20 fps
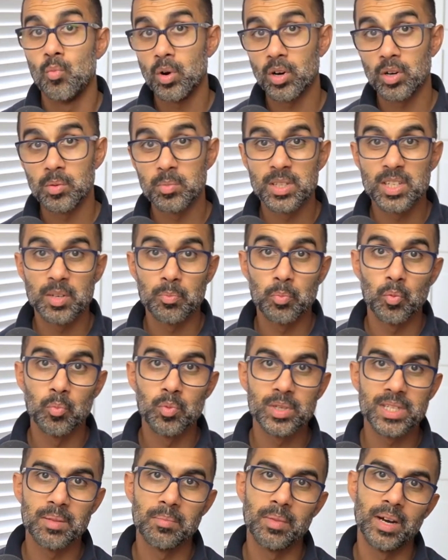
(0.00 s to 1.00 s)
Welcome to Simple
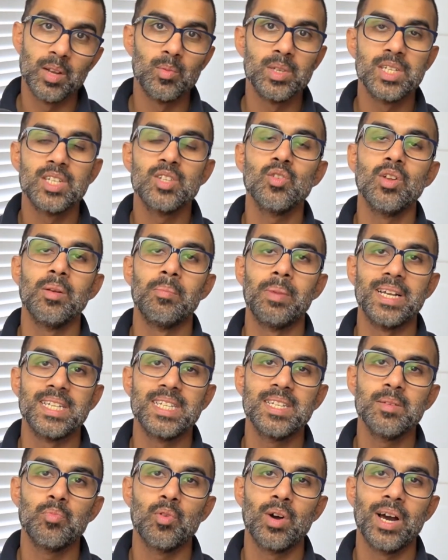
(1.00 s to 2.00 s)
Muslim Money, which is all about
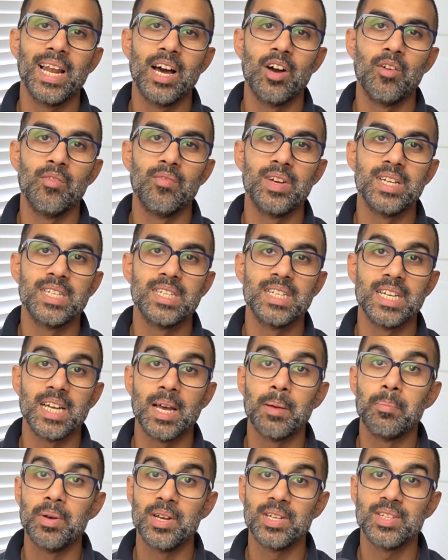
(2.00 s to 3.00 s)
simple halal investing
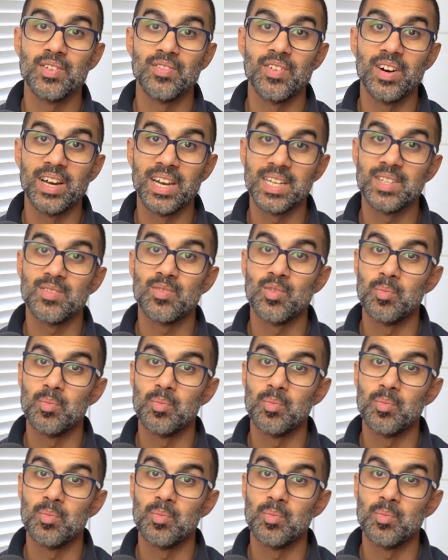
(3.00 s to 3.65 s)
and personal finance for a